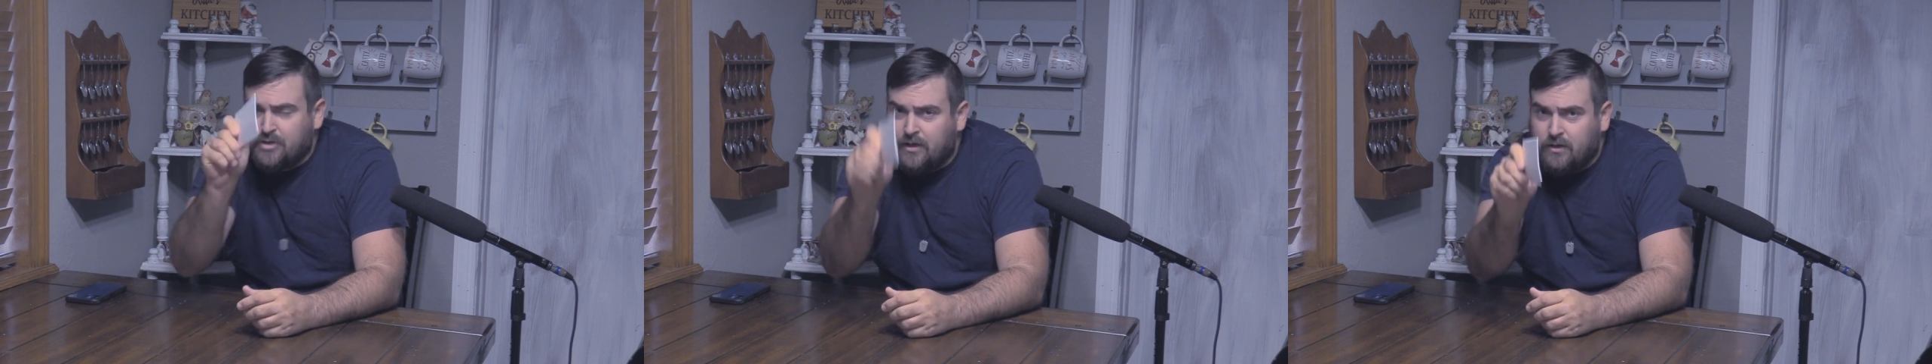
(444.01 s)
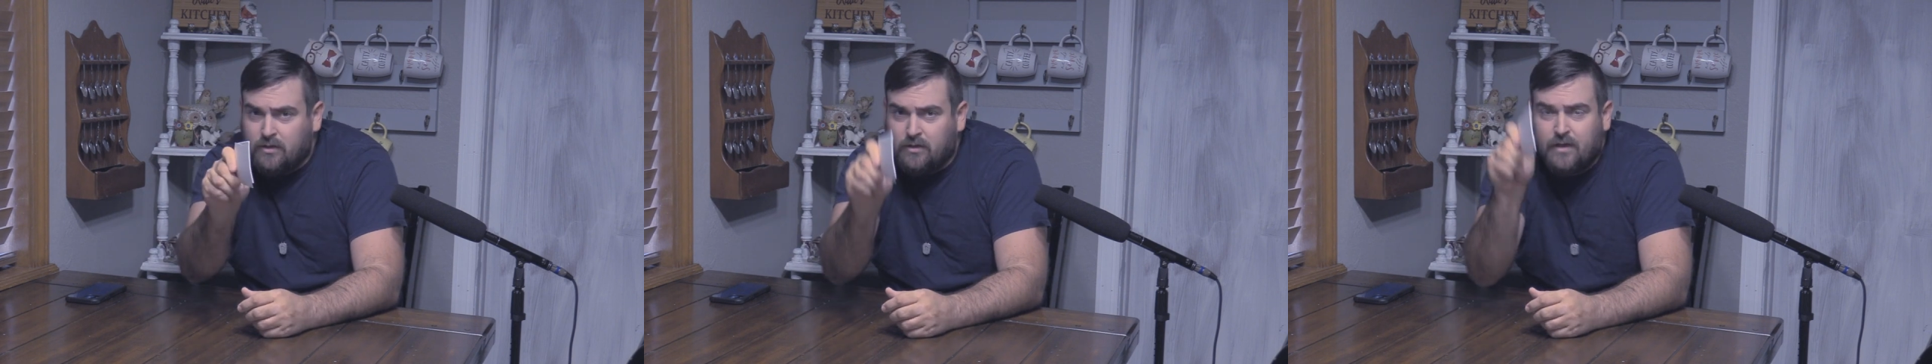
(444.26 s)

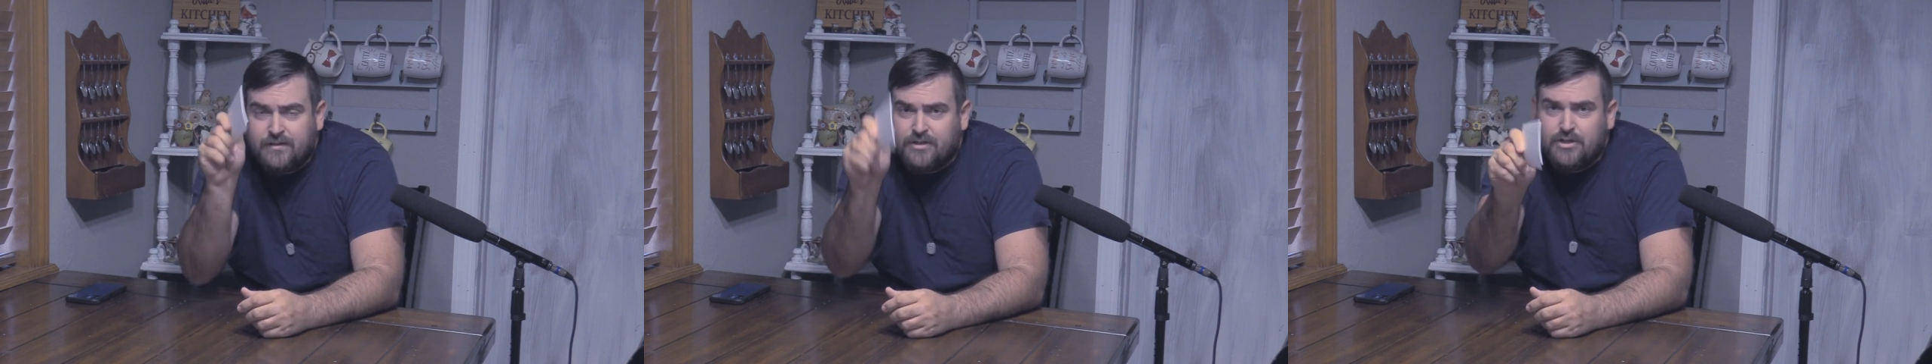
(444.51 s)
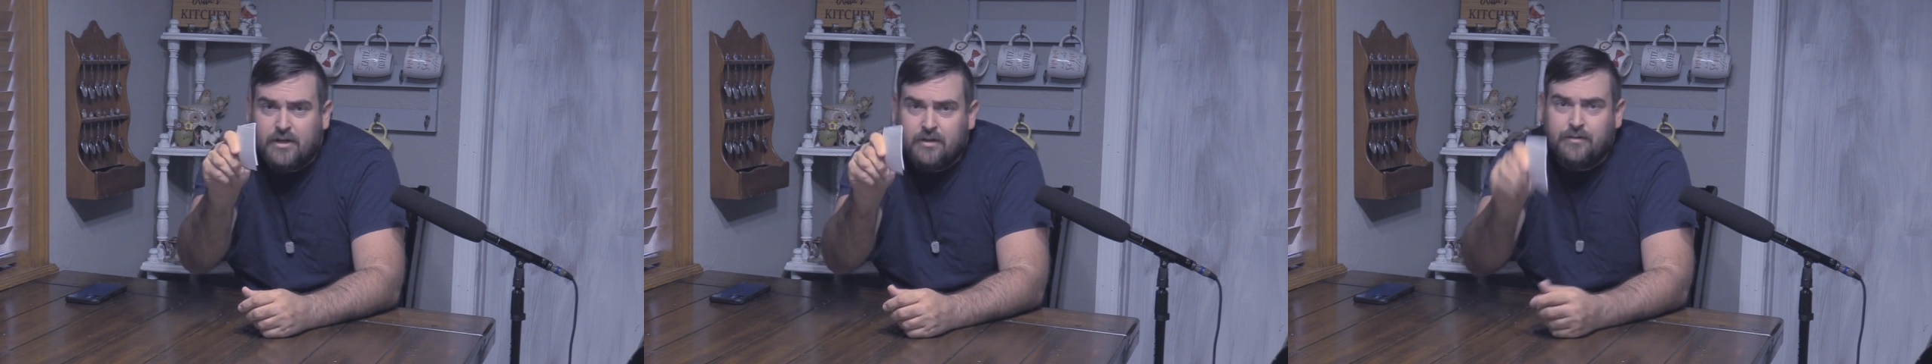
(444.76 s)
Check your
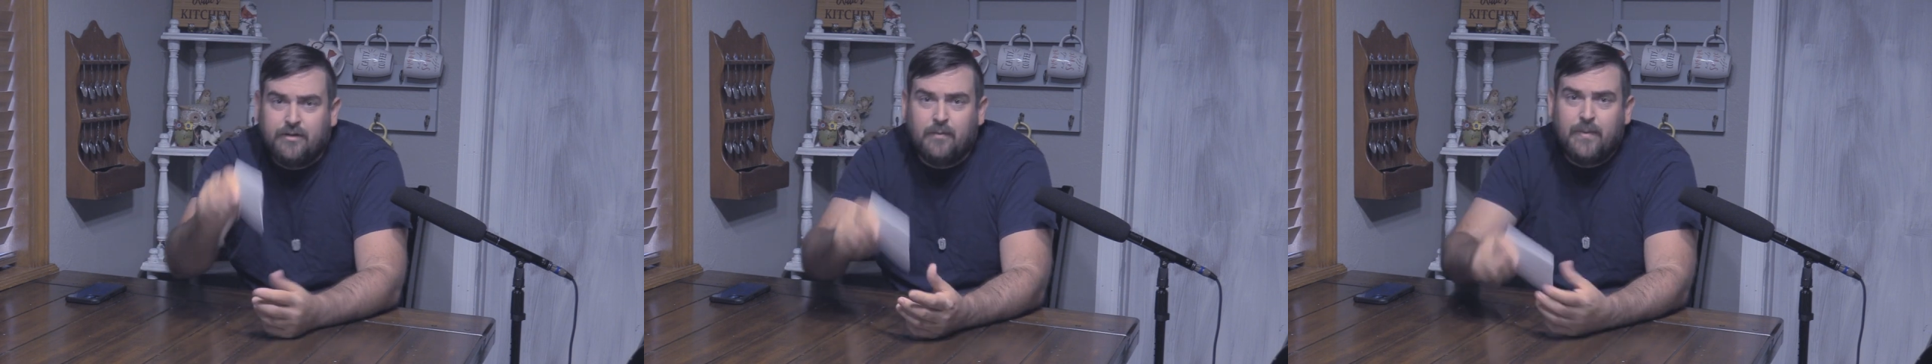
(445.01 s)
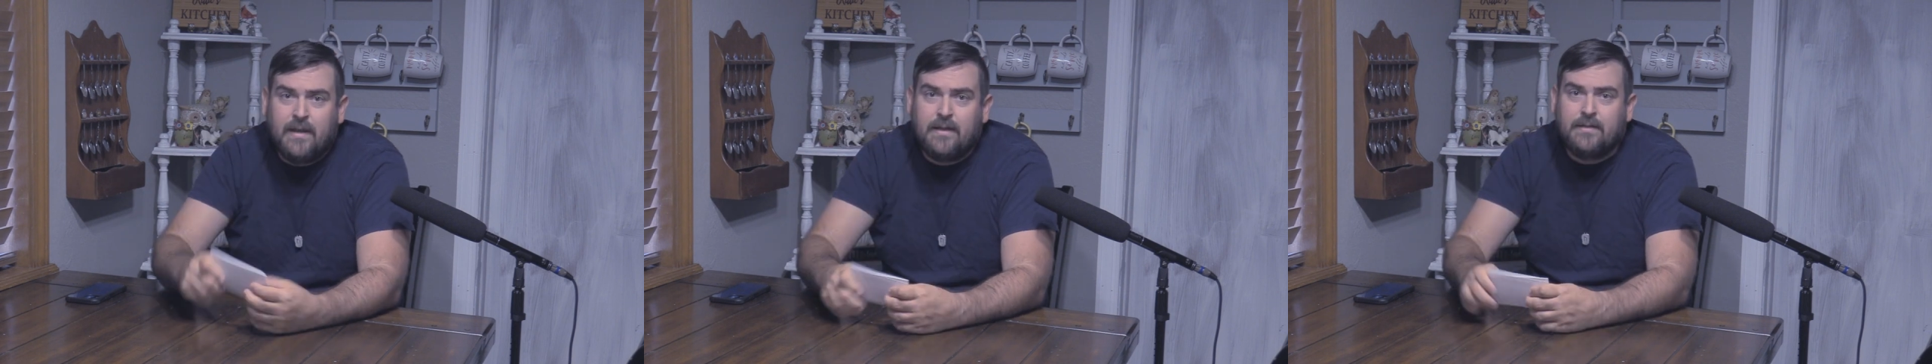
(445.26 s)
closets, check under
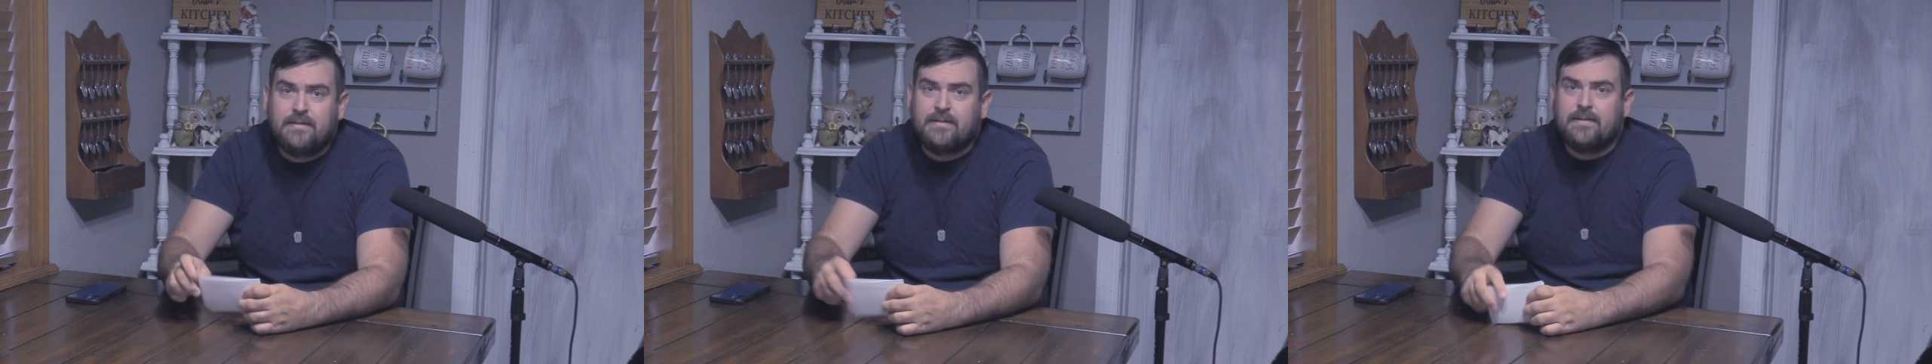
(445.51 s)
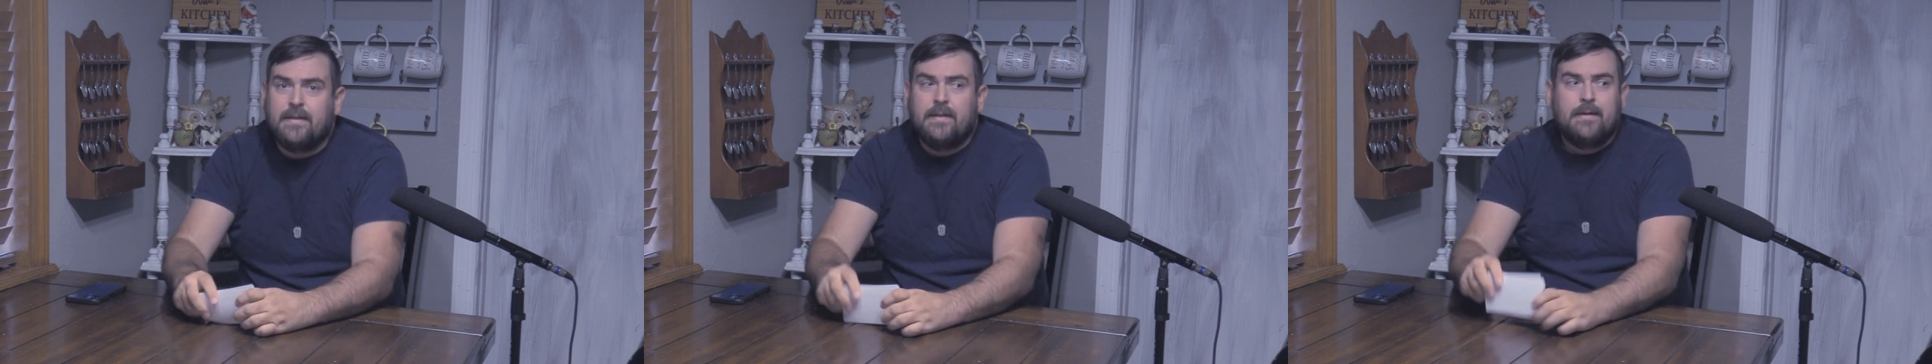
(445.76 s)
your
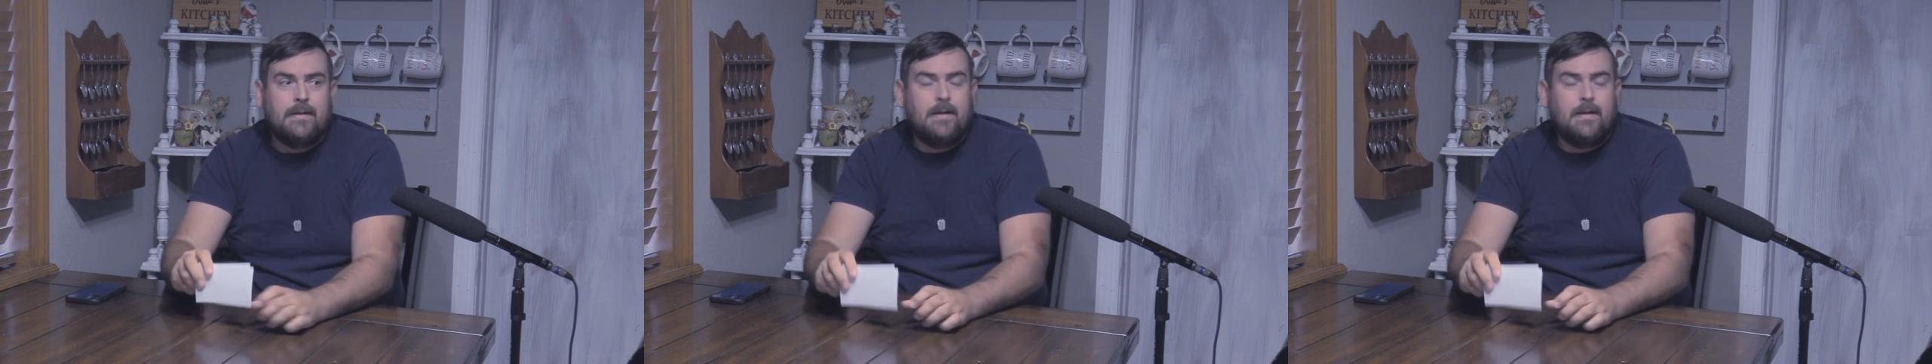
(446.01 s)
beds.